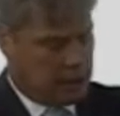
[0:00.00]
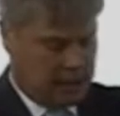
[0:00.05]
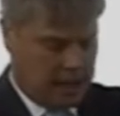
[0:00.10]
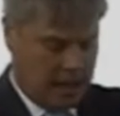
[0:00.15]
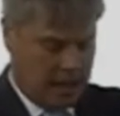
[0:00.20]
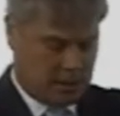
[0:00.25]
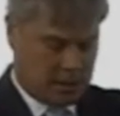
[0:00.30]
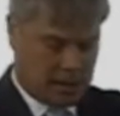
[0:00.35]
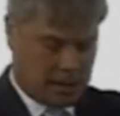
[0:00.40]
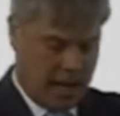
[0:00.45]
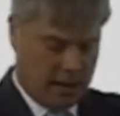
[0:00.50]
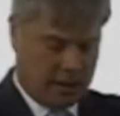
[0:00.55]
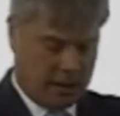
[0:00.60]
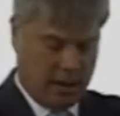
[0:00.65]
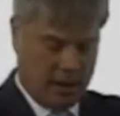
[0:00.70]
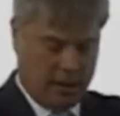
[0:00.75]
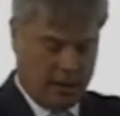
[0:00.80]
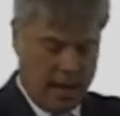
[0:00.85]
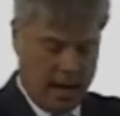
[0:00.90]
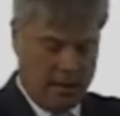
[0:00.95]
keep South
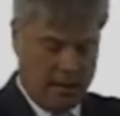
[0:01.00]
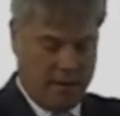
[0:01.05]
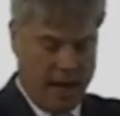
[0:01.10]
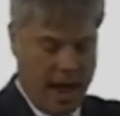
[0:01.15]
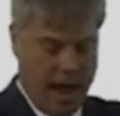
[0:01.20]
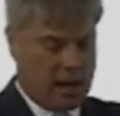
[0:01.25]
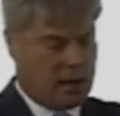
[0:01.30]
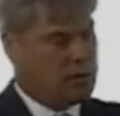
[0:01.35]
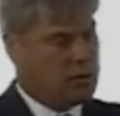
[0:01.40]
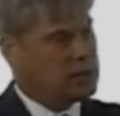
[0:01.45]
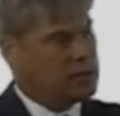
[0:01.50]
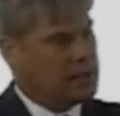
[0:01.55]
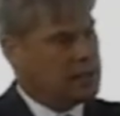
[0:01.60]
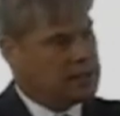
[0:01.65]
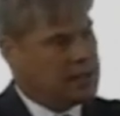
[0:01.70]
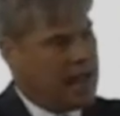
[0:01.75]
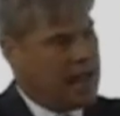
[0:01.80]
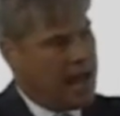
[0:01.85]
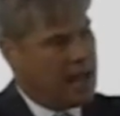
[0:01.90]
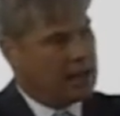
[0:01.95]
Carolina values
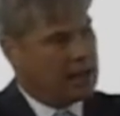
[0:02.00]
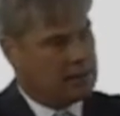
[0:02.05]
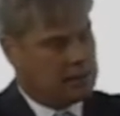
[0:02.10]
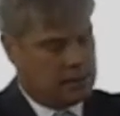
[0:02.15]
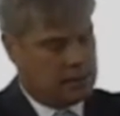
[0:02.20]
intact